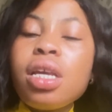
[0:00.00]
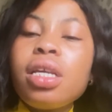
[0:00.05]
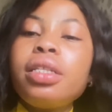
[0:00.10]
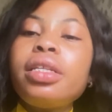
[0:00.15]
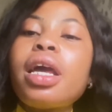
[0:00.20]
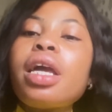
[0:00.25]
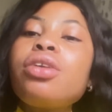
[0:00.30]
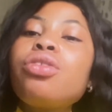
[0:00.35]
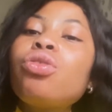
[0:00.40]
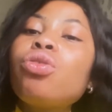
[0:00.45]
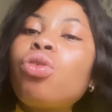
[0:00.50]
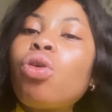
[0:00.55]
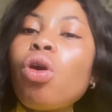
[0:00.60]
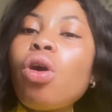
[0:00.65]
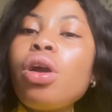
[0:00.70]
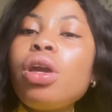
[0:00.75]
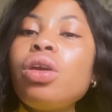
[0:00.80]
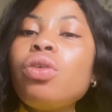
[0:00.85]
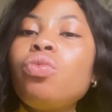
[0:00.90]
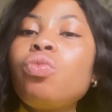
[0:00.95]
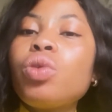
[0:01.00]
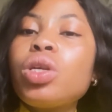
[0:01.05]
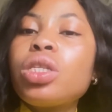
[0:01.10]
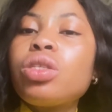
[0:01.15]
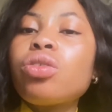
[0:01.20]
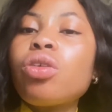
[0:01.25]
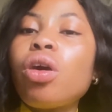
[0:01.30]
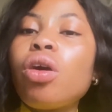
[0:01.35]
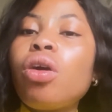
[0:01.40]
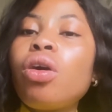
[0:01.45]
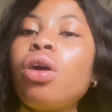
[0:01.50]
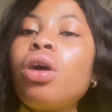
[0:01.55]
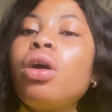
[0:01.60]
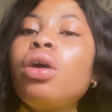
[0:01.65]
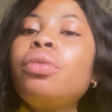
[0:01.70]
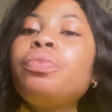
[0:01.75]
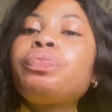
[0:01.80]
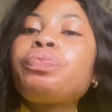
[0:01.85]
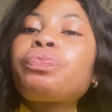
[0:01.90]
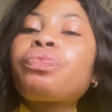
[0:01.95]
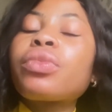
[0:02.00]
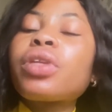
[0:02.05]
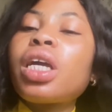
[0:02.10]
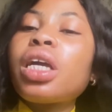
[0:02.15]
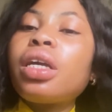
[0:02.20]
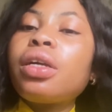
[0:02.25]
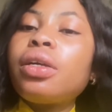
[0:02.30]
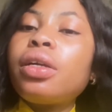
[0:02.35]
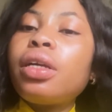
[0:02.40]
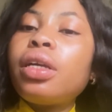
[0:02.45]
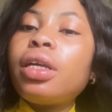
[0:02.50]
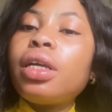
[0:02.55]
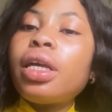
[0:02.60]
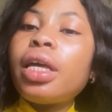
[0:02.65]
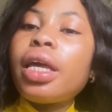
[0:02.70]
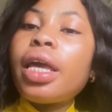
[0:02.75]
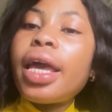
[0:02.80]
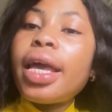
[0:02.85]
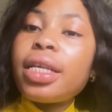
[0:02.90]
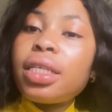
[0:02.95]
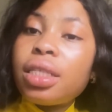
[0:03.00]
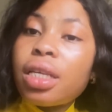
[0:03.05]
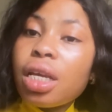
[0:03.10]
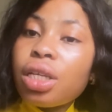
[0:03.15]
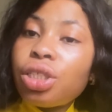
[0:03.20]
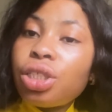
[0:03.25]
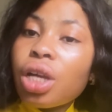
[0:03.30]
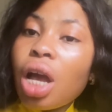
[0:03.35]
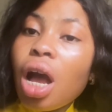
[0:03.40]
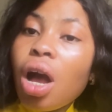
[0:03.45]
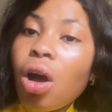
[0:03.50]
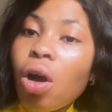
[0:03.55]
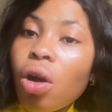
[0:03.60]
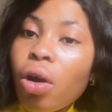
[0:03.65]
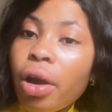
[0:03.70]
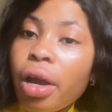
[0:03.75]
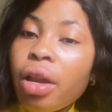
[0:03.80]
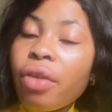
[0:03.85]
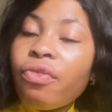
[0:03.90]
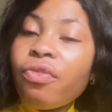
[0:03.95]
Then you go in with your essential oil,